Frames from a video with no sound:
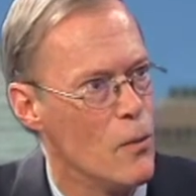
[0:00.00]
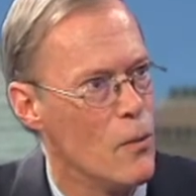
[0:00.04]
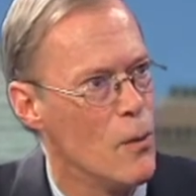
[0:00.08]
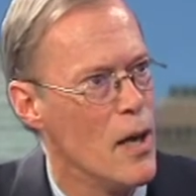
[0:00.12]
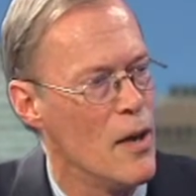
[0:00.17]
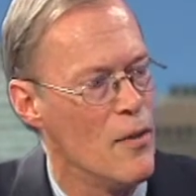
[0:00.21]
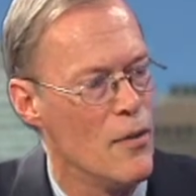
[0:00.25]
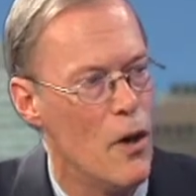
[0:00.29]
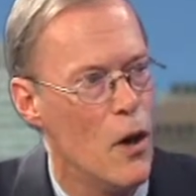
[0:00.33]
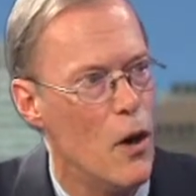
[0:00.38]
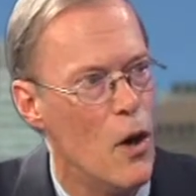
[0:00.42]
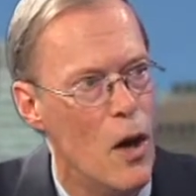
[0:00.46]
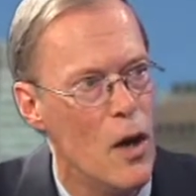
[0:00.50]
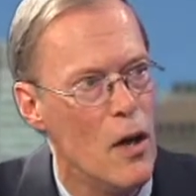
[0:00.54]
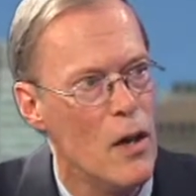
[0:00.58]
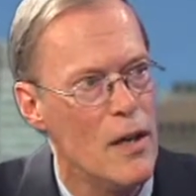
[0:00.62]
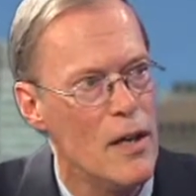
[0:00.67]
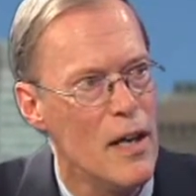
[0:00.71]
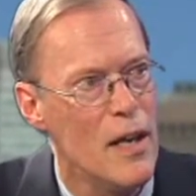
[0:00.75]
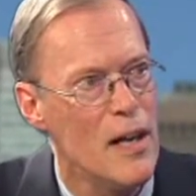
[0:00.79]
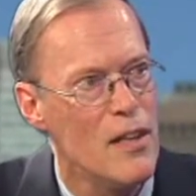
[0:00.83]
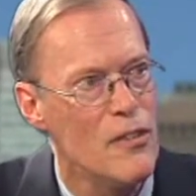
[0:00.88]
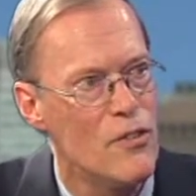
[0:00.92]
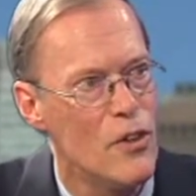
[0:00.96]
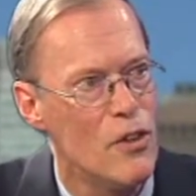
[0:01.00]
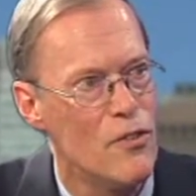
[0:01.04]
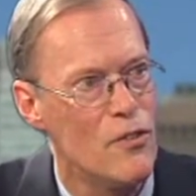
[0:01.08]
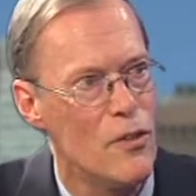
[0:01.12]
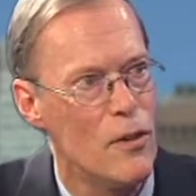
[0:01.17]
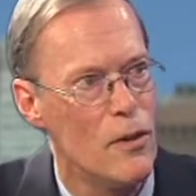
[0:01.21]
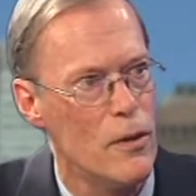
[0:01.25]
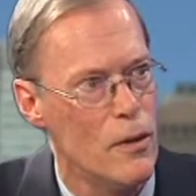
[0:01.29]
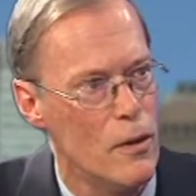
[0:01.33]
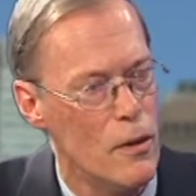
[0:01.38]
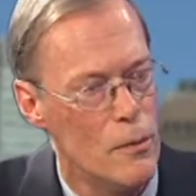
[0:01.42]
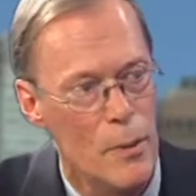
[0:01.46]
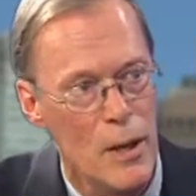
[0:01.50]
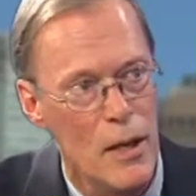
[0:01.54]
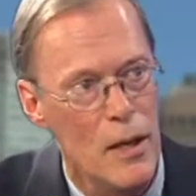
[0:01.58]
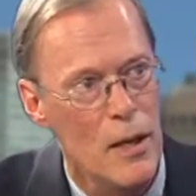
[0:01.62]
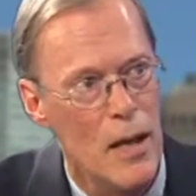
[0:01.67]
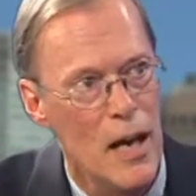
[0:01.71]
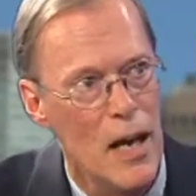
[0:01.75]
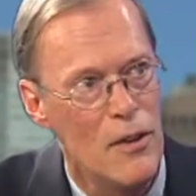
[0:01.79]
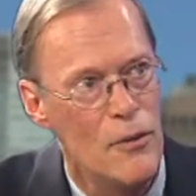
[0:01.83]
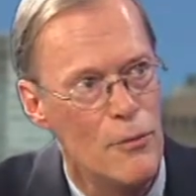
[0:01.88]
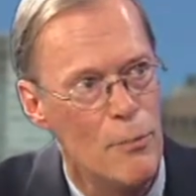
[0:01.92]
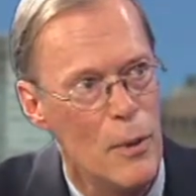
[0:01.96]
Around the holidays, it's a little bit
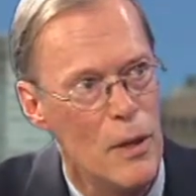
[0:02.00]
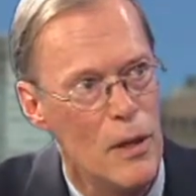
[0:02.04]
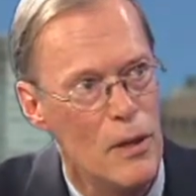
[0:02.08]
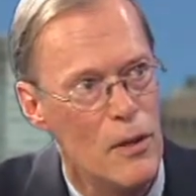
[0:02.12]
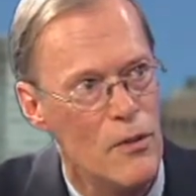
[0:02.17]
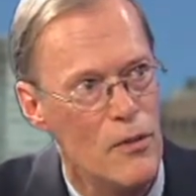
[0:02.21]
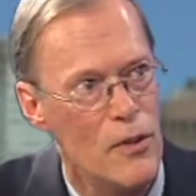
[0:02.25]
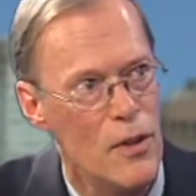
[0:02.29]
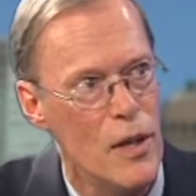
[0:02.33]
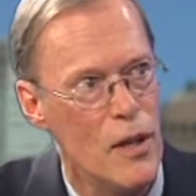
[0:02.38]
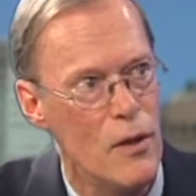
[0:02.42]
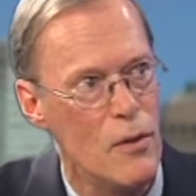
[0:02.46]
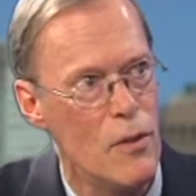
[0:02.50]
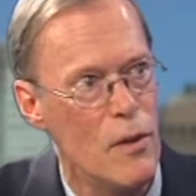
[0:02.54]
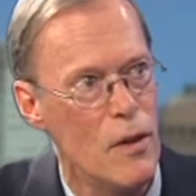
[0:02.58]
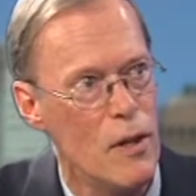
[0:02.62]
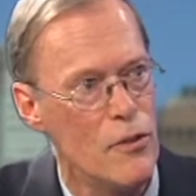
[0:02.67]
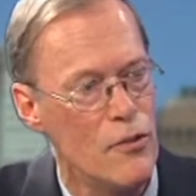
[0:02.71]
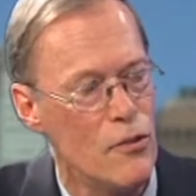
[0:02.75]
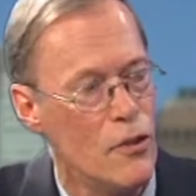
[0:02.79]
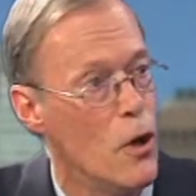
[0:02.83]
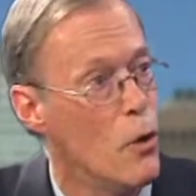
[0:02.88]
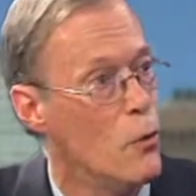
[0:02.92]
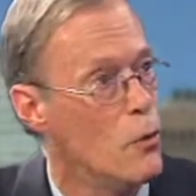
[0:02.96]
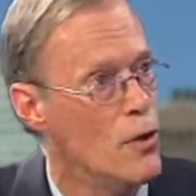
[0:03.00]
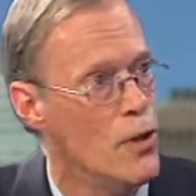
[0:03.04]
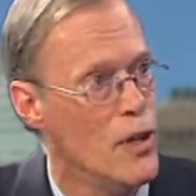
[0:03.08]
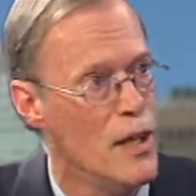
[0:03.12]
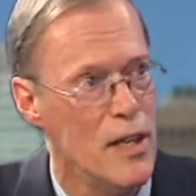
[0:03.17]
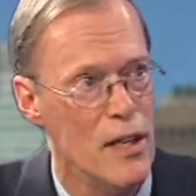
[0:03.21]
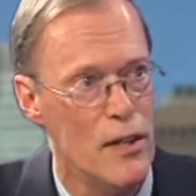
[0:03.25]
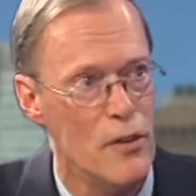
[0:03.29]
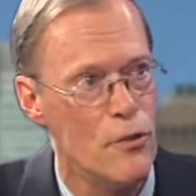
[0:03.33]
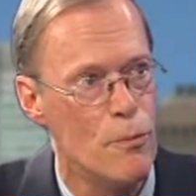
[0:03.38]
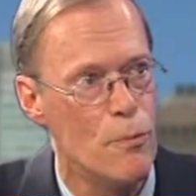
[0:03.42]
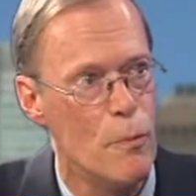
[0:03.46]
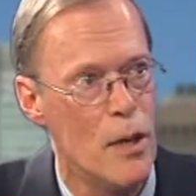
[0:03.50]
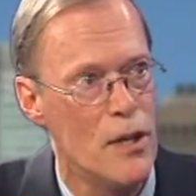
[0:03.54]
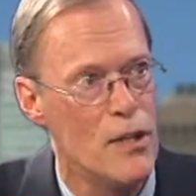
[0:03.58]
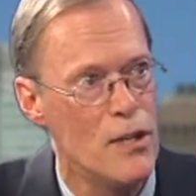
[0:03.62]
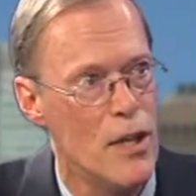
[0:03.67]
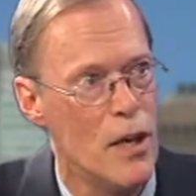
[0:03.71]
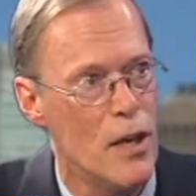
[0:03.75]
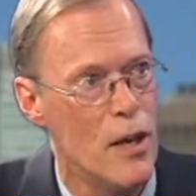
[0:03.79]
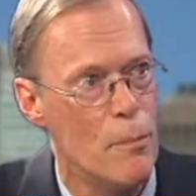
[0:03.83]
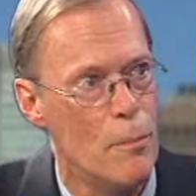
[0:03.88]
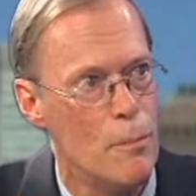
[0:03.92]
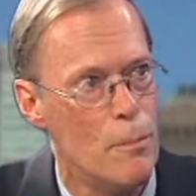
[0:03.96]
less because the airlines don't need as
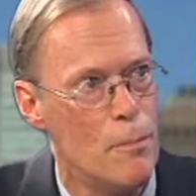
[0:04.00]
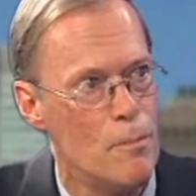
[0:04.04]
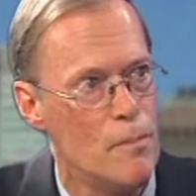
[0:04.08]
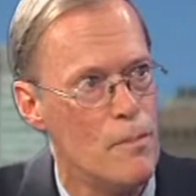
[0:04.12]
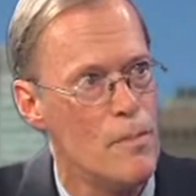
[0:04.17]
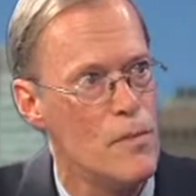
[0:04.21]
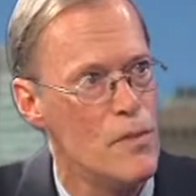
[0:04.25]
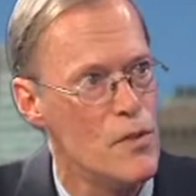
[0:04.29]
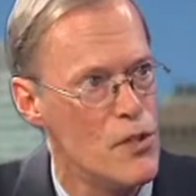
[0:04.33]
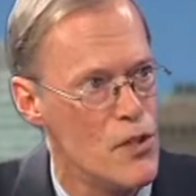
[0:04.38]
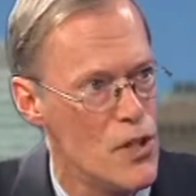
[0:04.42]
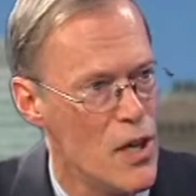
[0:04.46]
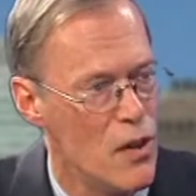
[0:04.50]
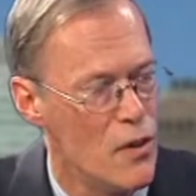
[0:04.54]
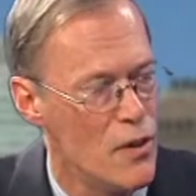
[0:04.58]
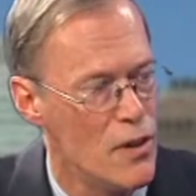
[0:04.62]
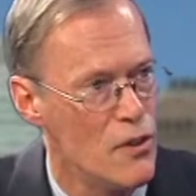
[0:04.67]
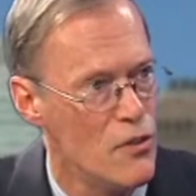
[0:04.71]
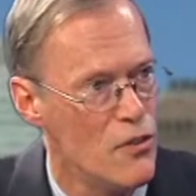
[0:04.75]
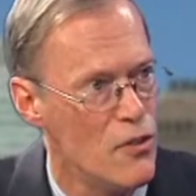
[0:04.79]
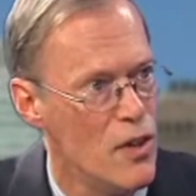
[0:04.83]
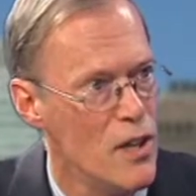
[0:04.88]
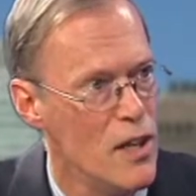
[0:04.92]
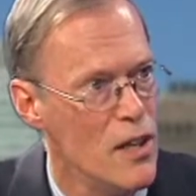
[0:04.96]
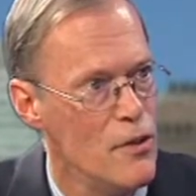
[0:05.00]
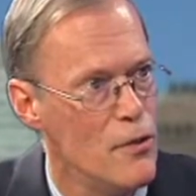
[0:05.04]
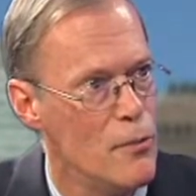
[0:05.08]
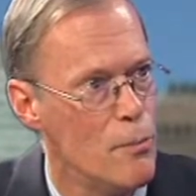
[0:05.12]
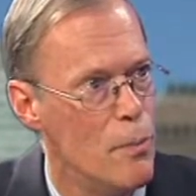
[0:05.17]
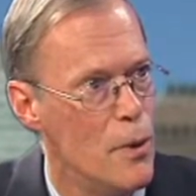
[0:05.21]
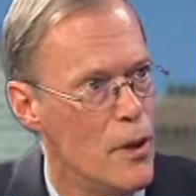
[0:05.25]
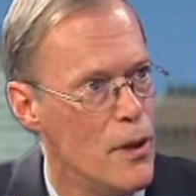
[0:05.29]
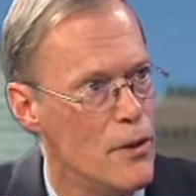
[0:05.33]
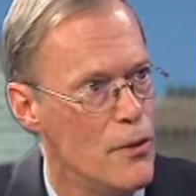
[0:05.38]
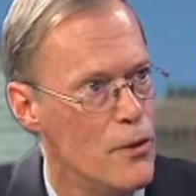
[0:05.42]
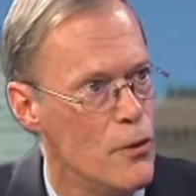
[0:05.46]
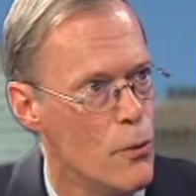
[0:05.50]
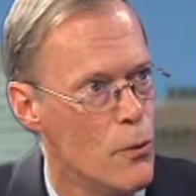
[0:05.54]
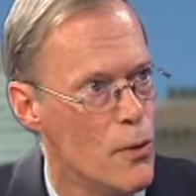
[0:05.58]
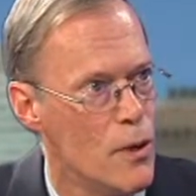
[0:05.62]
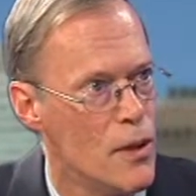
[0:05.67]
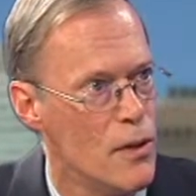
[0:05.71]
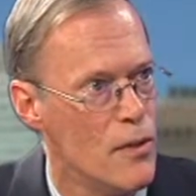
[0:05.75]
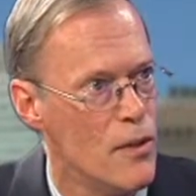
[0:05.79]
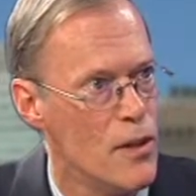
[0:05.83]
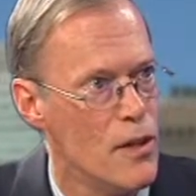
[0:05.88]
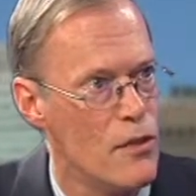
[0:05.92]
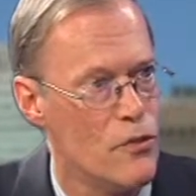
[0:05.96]
much help selling seats. But
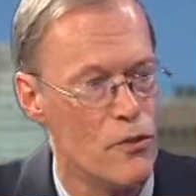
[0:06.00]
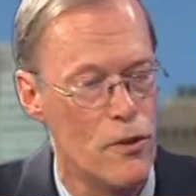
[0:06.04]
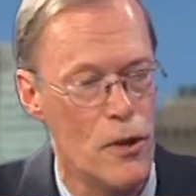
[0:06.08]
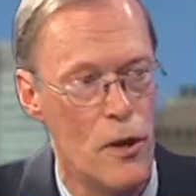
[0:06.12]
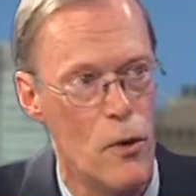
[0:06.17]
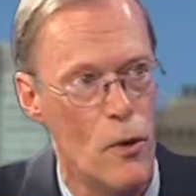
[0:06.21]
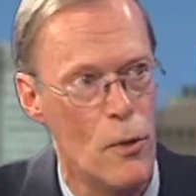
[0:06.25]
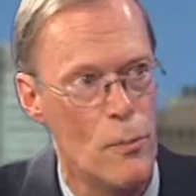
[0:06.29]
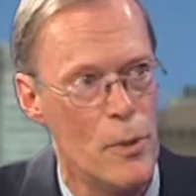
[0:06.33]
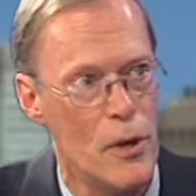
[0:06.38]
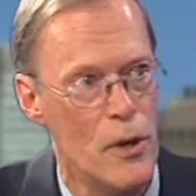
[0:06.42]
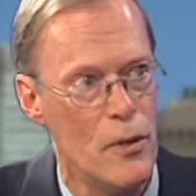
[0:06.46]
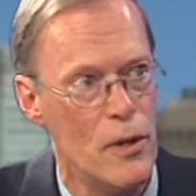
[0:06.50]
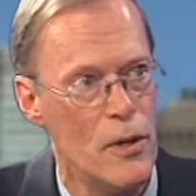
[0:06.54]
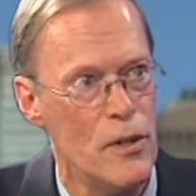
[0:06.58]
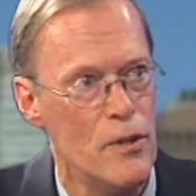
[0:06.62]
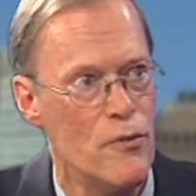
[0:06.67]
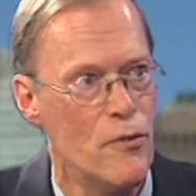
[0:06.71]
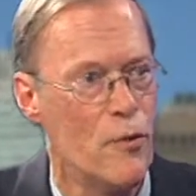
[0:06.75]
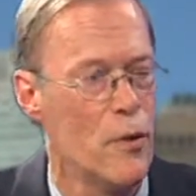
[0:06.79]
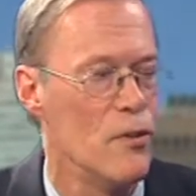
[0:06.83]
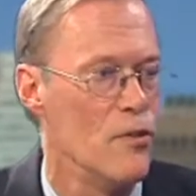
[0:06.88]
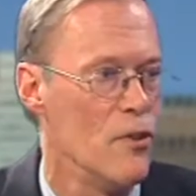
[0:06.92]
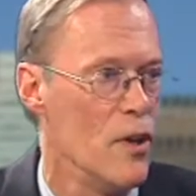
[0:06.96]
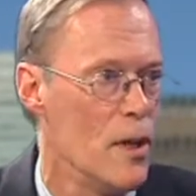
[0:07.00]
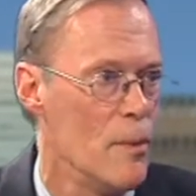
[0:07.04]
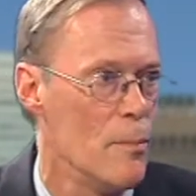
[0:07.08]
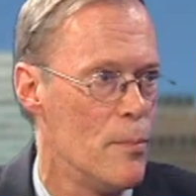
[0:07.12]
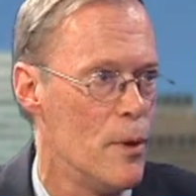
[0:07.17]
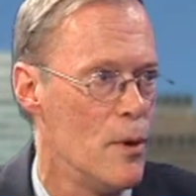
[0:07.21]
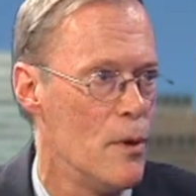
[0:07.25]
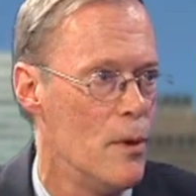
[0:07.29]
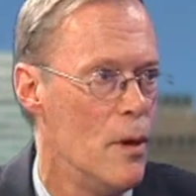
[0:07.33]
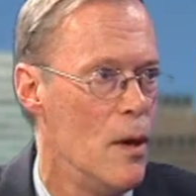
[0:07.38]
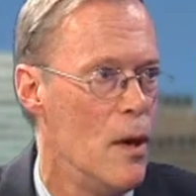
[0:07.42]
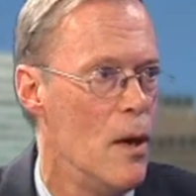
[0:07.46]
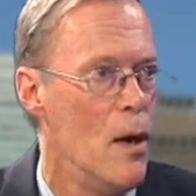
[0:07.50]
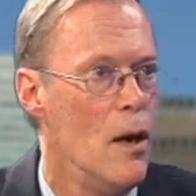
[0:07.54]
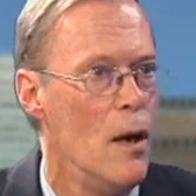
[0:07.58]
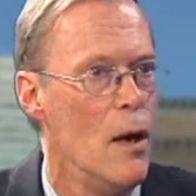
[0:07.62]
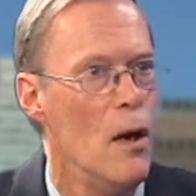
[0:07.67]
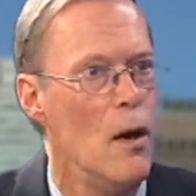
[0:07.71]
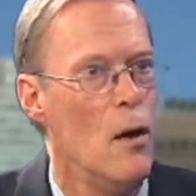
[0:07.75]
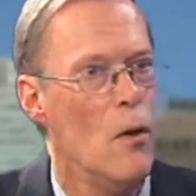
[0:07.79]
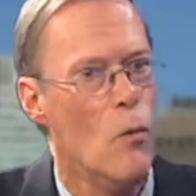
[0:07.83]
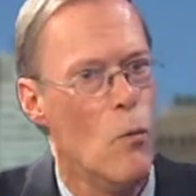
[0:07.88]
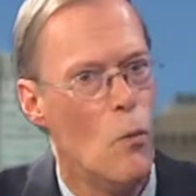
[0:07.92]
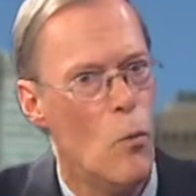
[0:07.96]
during the slower periods, for example,
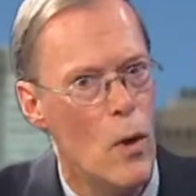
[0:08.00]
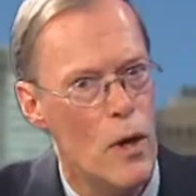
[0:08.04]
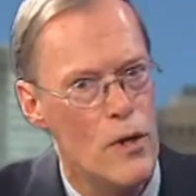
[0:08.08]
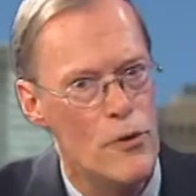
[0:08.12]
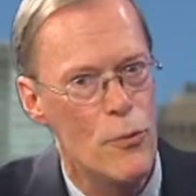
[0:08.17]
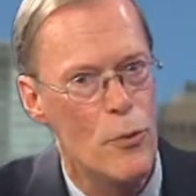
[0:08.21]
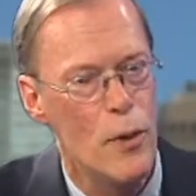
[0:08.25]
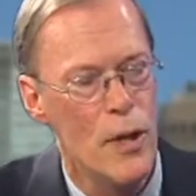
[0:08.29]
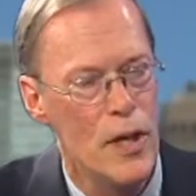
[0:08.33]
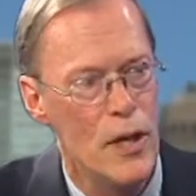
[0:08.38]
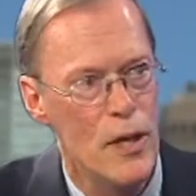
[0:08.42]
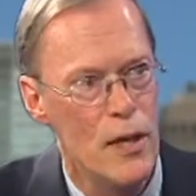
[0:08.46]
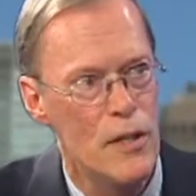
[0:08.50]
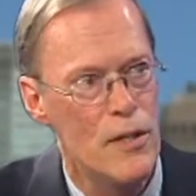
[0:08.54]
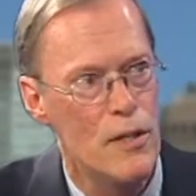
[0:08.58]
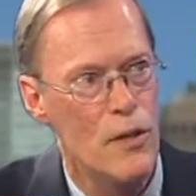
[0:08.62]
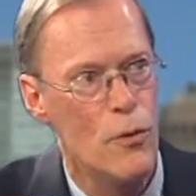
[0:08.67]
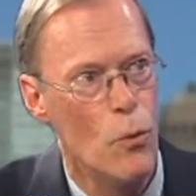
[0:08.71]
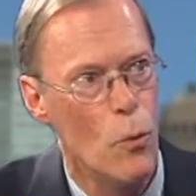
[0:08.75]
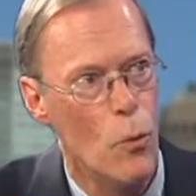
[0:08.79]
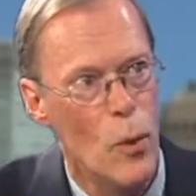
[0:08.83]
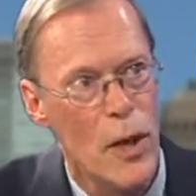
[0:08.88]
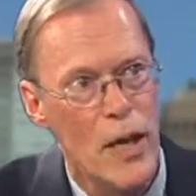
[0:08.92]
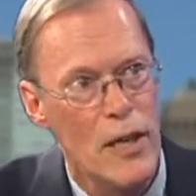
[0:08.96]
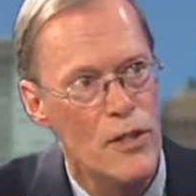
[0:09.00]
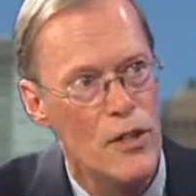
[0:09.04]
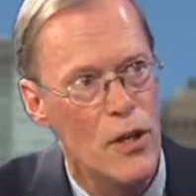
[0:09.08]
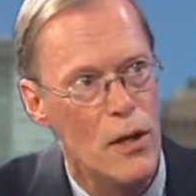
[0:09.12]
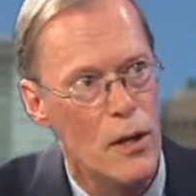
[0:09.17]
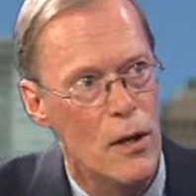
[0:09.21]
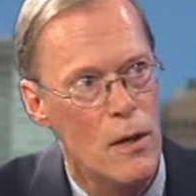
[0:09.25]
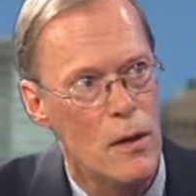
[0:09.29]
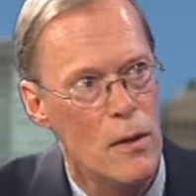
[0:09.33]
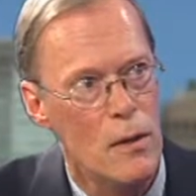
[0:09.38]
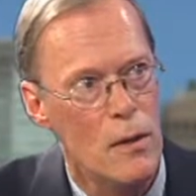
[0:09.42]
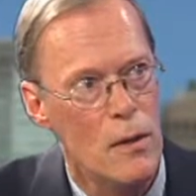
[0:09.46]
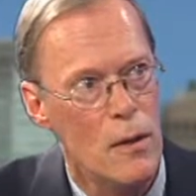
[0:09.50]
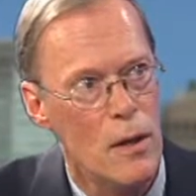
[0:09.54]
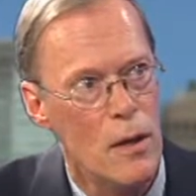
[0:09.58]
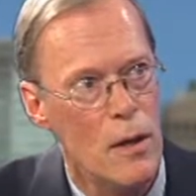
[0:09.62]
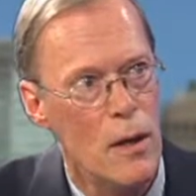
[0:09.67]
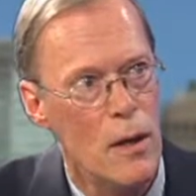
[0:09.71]
once we get into the winter,